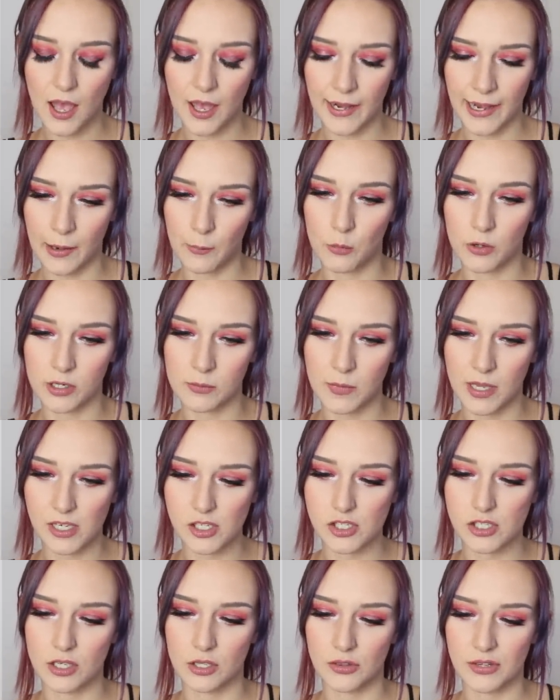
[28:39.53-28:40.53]
And I want to
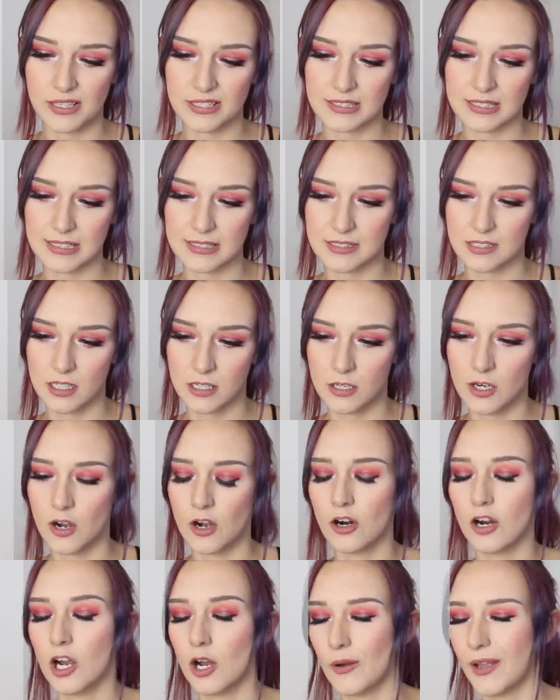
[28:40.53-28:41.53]
make sure this is an
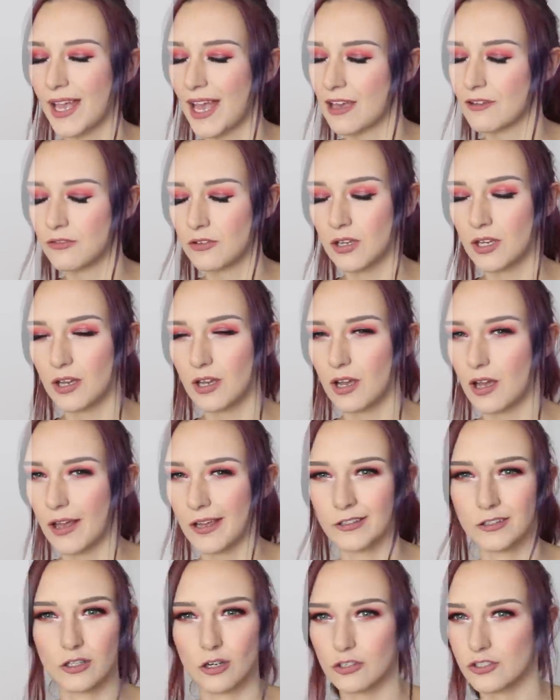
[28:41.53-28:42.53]
ongoing effort
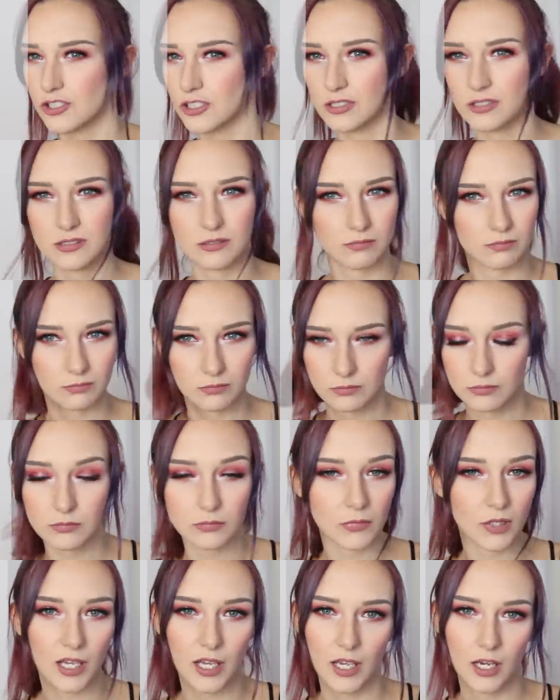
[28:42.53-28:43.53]
and not just
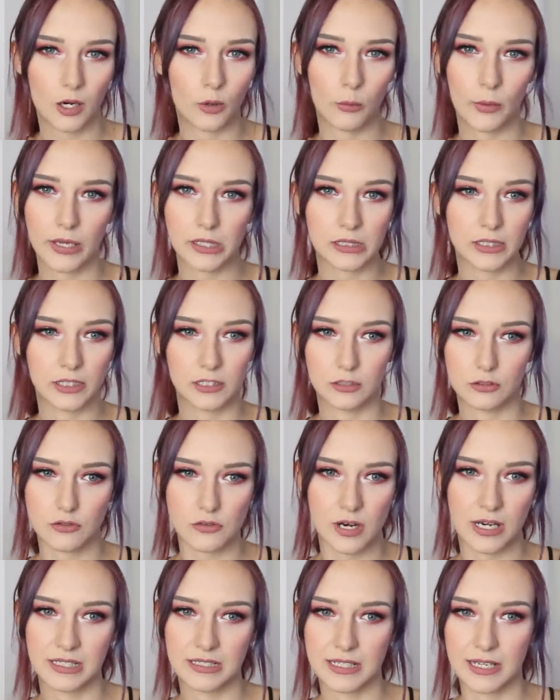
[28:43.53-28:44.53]
a quick little
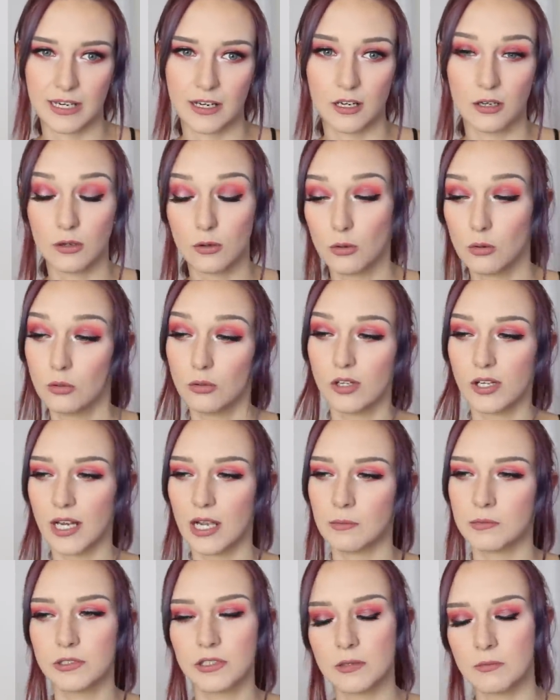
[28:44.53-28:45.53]
trending, oh,
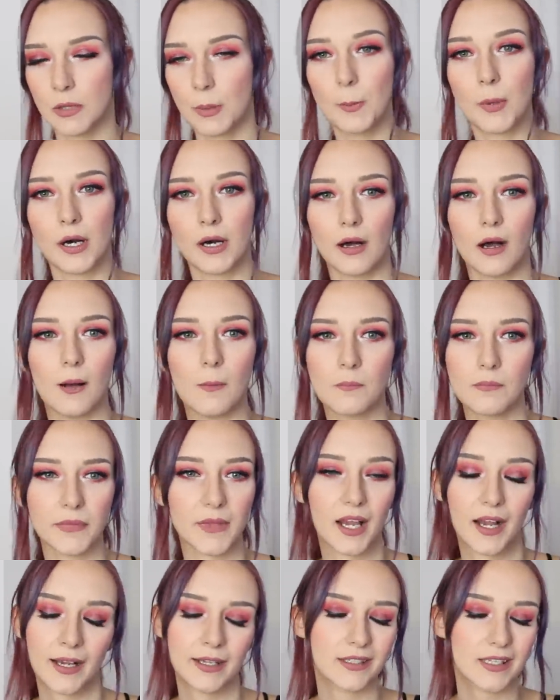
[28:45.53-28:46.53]
look, I'm doing my part.
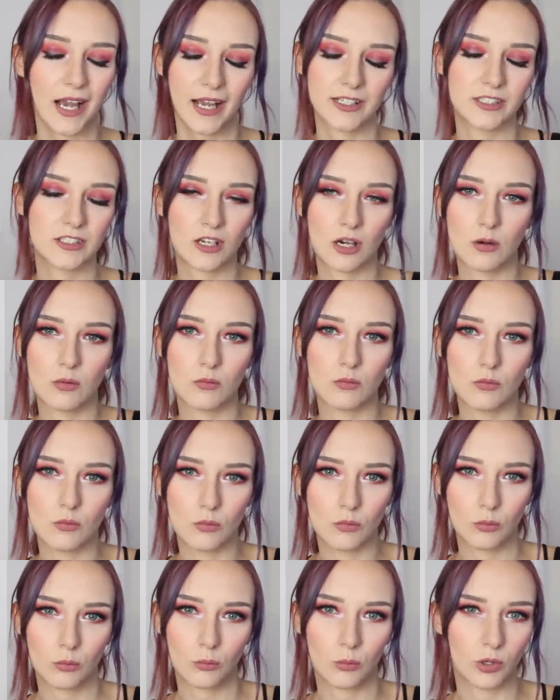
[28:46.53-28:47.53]
I, I don't
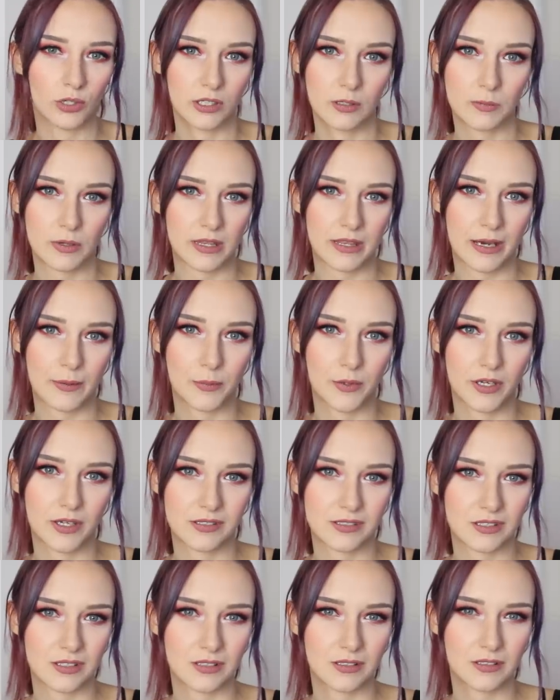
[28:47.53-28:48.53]
want to be that
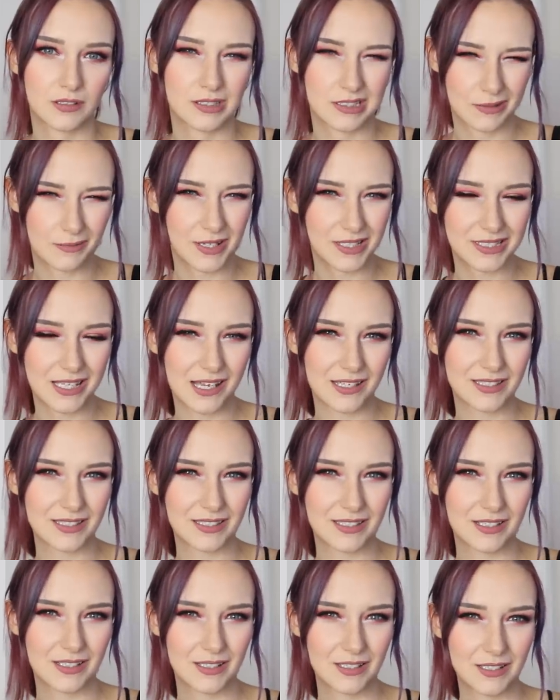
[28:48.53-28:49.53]
person. Does that make
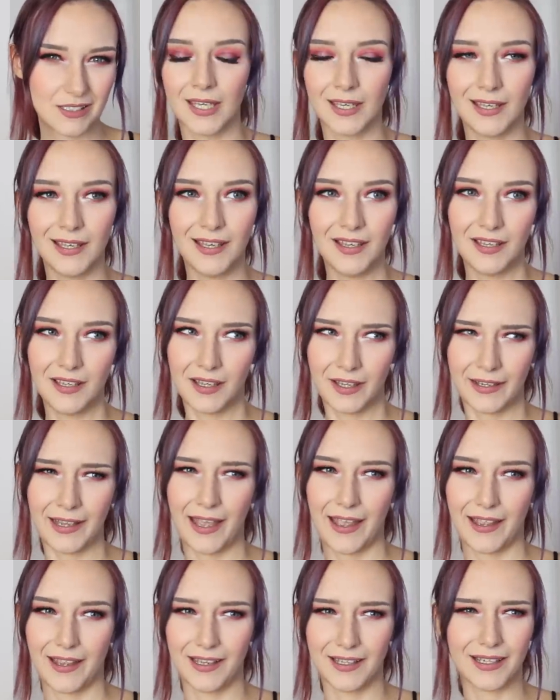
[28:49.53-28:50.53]
sense?
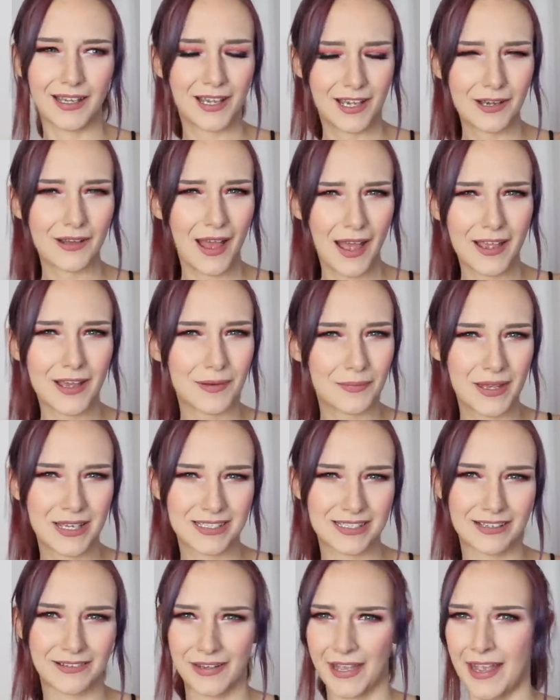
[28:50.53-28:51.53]
Okay, I, ho- I hope
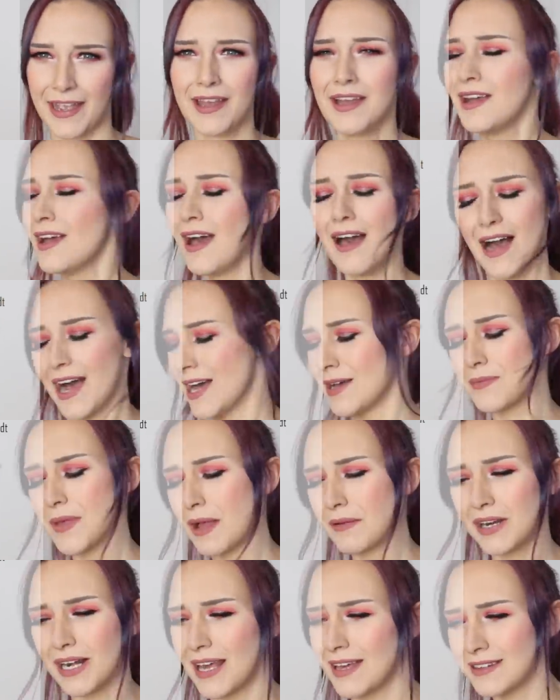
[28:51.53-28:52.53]
that's okay. Um,
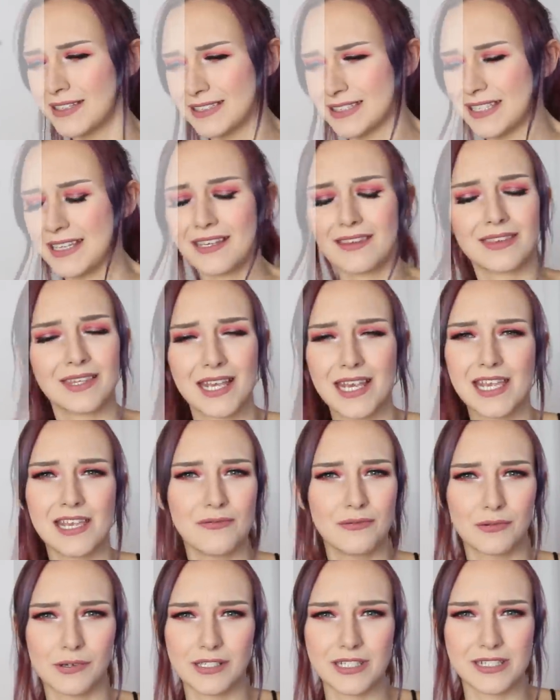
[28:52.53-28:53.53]
I'm going to end this here. Thank
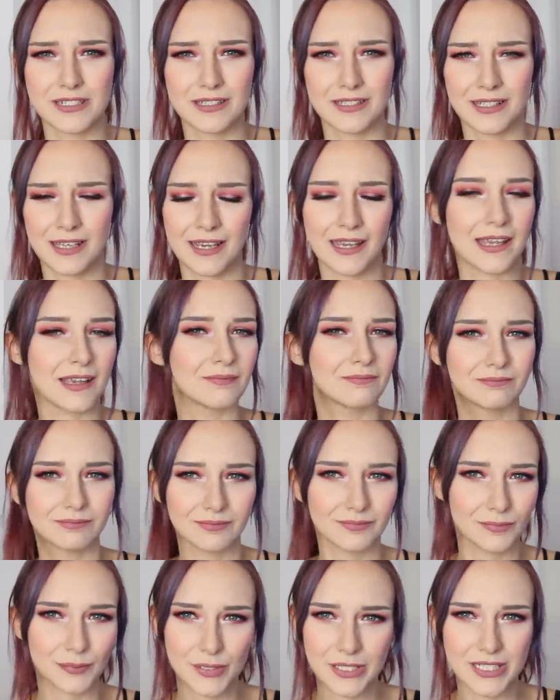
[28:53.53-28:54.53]
you for watching today.
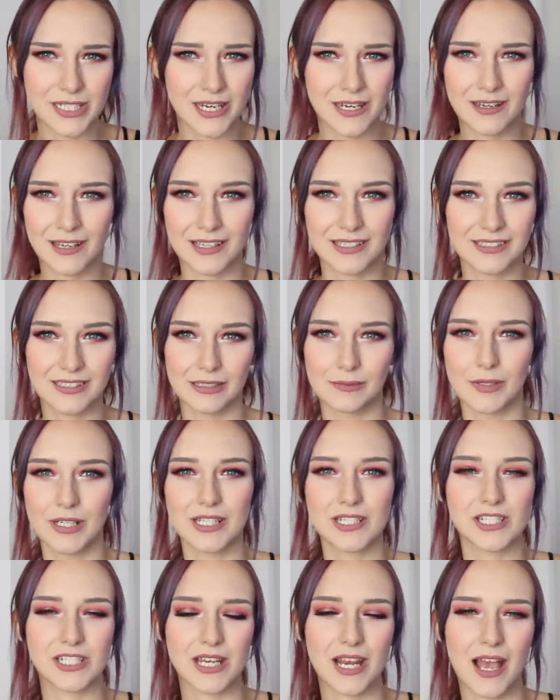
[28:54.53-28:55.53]
Appreciate you guys so
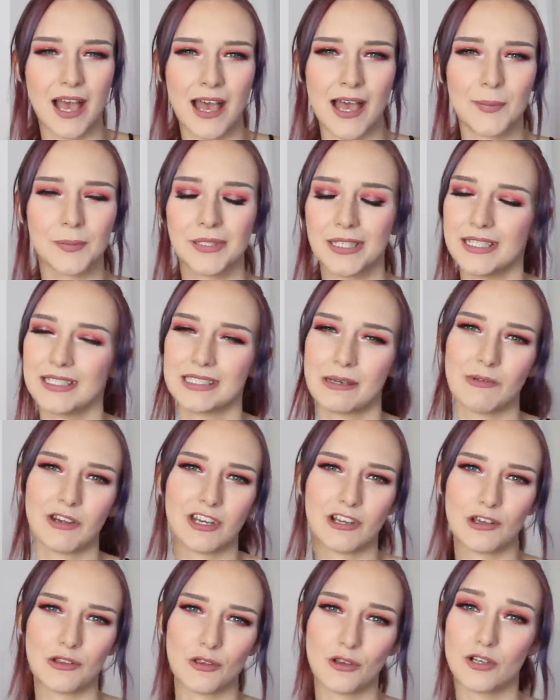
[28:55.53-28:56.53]
much. Uh, please let
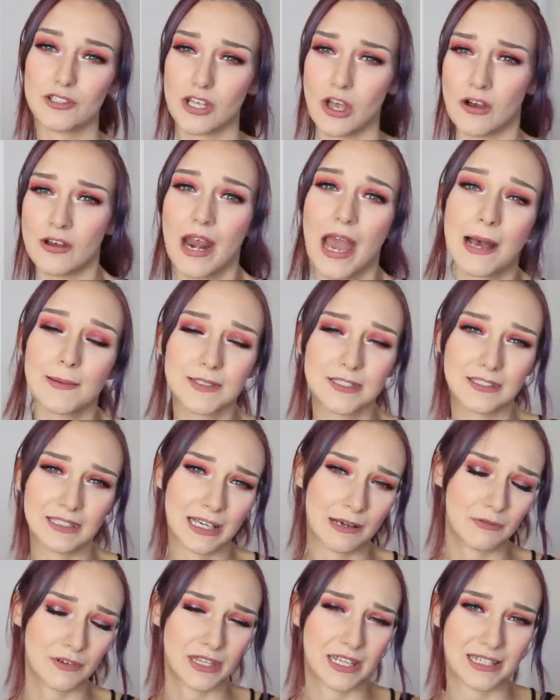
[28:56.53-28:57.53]
me know your thoughts on
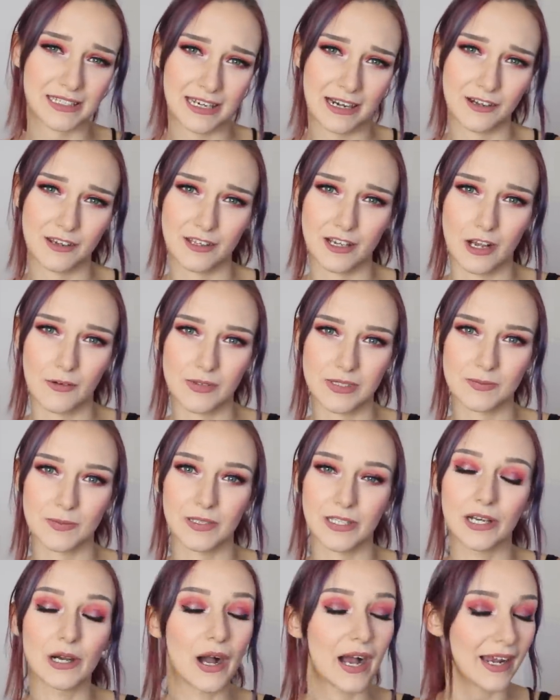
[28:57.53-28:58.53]
absolutely everything down in the comments
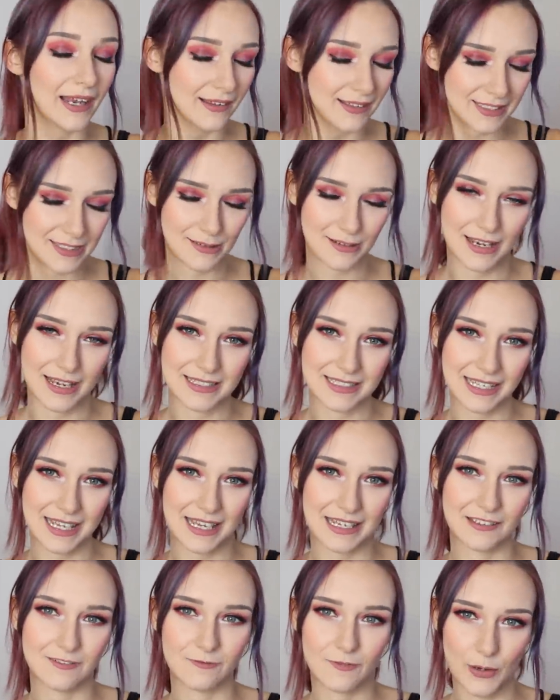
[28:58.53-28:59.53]
below, and I'll see you guys
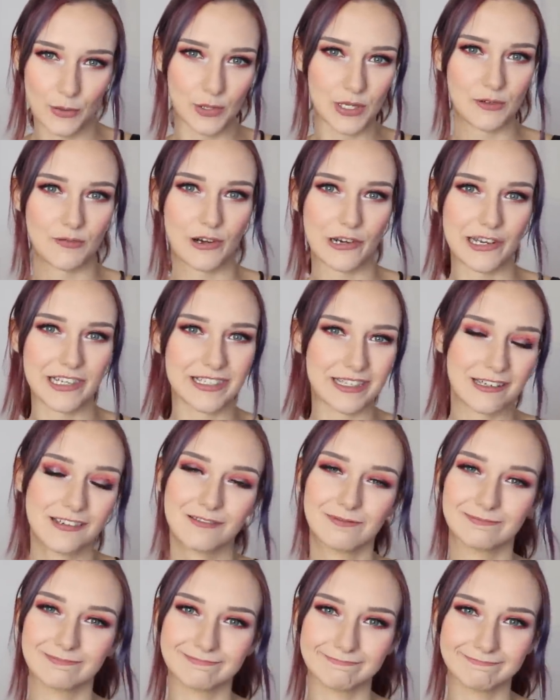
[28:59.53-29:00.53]
again very, very soon.